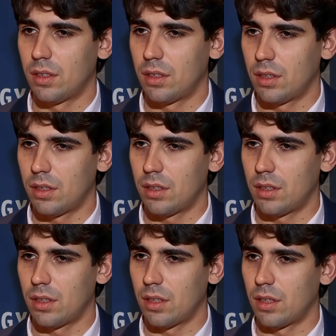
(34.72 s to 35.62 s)
cost saving
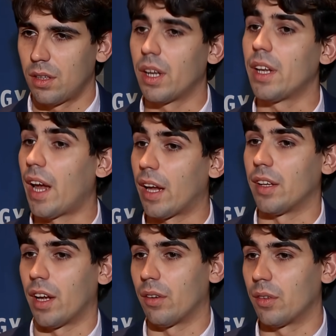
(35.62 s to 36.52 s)
as well. Yeah,
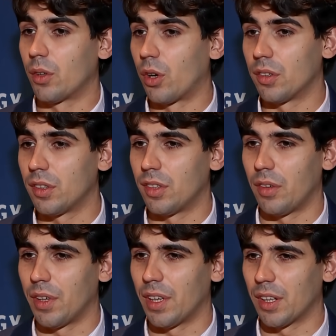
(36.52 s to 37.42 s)
yeah, cost
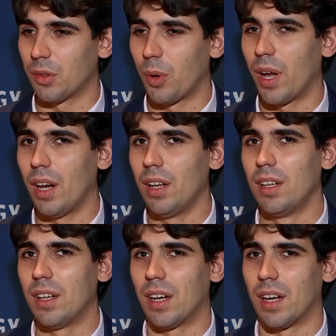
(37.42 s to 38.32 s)
saving as well,
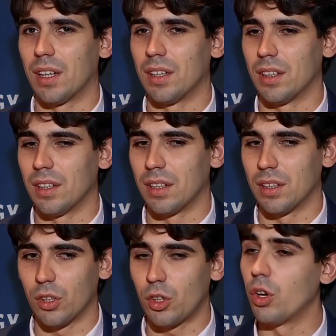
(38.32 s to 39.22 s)
and uh,
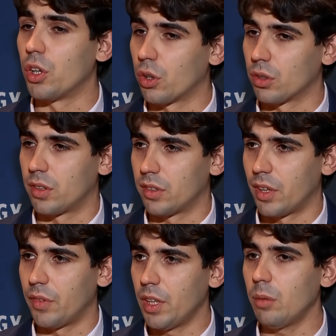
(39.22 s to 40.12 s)
not only cost
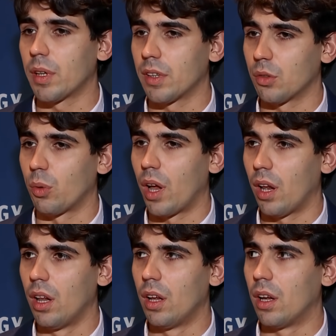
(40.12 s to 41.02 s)
saving, but as
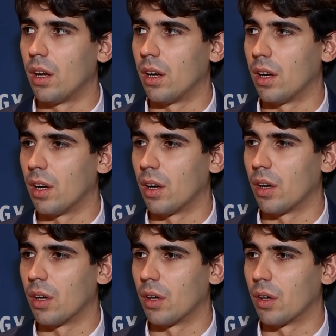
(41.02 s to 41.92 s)
well
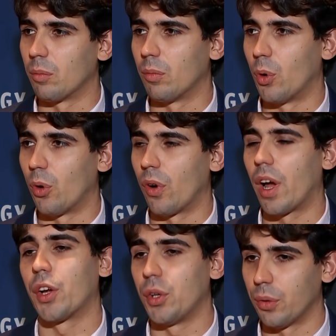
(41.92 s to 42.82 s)
uh, more
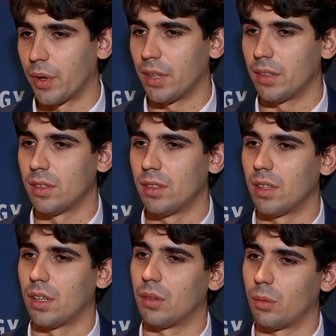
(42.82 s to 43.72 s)
accurate
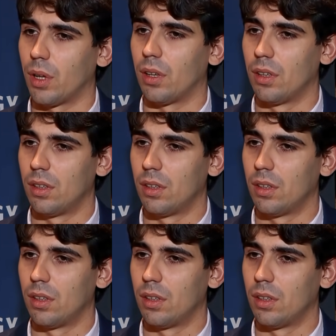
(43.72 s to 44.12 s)
as well.